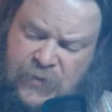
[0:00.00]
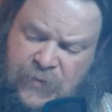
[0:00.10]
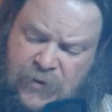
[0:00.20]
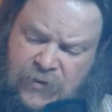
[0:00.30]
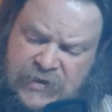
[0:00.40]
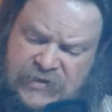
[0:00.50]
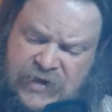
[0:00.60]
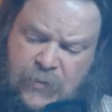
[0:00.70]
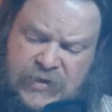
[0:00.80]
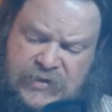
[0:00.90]
be merely
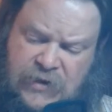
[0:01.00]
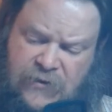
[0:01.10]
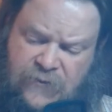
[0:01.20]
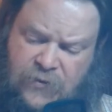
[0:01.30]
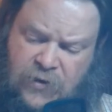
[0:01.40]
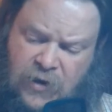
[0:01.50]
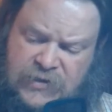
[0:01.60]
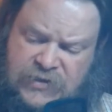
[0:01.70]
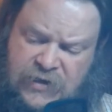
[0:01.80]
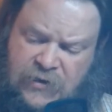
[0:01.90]
statements of
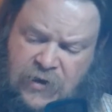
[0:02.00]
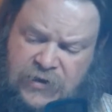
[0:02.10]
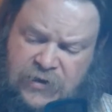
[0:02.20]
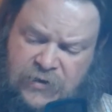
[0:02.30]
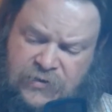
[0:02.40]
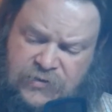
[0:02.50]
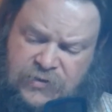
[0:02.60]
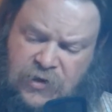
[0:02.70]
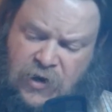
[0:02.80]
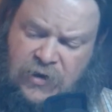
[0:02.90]
constant
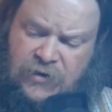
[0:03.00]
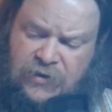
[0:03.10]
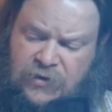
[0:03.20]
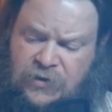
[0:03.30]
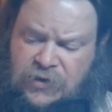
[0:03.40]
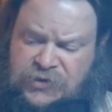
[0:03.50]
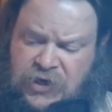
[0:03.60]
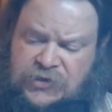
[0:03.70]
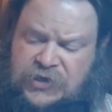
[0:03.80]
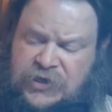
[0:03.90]

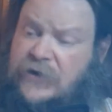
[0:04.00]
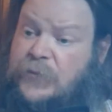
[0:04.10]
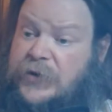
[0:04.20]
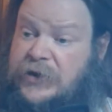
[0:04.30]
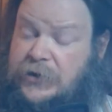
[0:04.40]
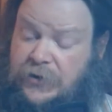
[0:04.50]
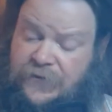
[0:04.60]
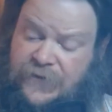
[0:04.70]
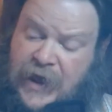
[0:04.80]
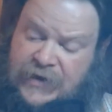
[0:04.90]
conjunction of particular
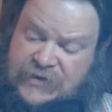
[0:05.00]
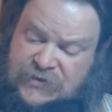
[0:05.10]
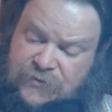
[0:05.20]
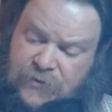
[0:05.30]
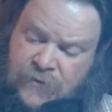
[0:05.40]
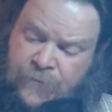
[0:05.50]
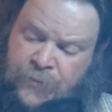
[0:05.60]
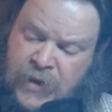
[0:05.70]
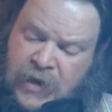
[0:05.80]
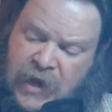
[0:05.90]
facts.
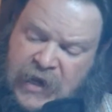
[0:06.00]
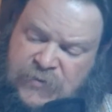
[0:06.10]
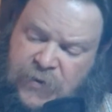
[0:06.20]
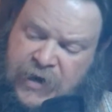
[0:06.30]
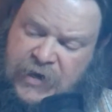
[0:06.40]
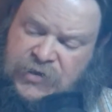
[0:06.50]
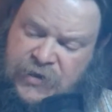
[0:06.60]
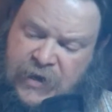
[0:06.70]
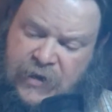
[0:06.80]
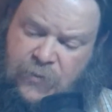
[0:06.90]
Explanation
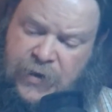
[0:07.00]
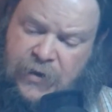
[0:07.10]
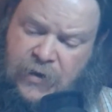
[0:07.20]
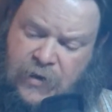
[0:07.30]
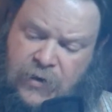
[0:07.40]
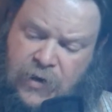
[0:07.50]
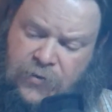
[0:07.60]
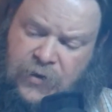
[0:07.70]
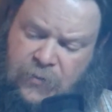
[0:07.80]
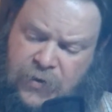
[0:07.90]
that can be
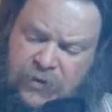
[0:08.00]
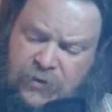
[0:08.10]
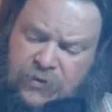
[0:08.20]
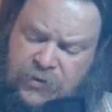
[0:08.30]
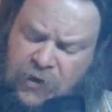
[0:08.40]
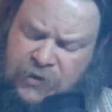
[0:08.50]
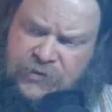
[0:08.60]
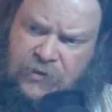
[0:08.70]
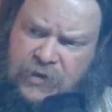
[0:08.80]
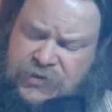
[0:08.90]
nothing but
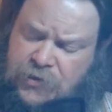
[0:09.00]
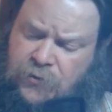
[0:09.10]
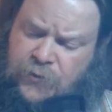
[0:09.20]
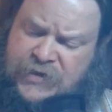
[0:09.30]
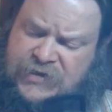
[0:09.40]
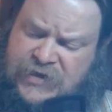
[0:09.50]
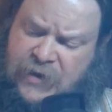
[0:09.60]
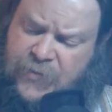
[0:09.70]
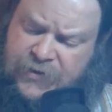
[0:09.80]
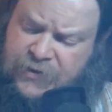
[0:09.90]
tautological
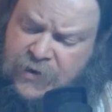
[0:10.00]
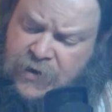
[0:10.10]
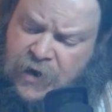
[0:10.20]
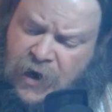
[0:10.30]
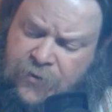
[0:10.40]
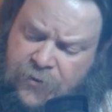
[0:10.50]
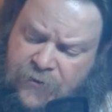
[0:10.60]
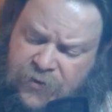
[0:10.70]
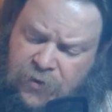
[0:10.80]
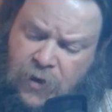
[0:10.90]
restatement, either
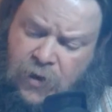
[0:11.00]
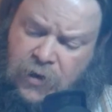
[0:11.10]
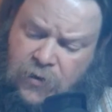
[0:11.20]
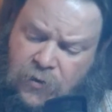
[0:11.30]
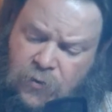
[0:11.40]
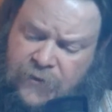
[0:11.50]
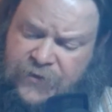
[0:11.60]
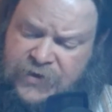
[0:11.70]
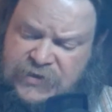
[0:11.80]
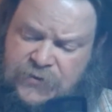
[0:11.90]
of the law or
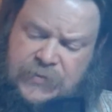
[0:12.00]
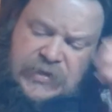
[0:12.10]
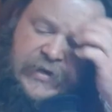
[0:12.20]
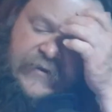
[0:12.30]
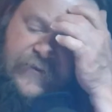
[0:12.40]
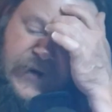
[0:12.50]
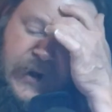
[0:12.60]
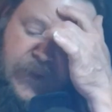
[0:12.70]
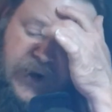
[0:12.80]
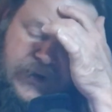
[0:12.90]
the description of the
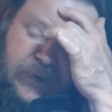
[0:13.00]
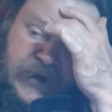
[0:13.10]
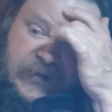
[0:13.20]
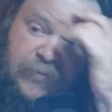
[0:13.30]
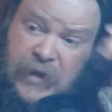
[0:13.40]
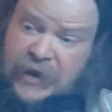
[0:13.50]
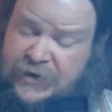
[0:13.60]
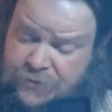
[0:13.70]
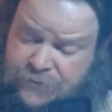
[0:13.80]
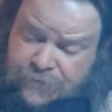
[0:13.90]
phenomena to be explained.